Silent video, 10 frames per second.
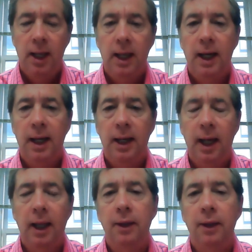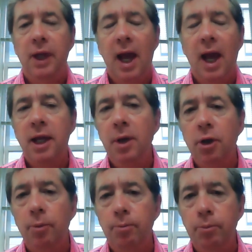The
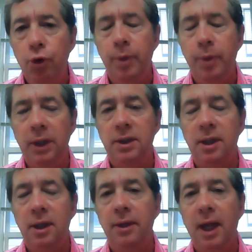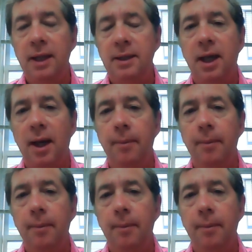ecumenical movement that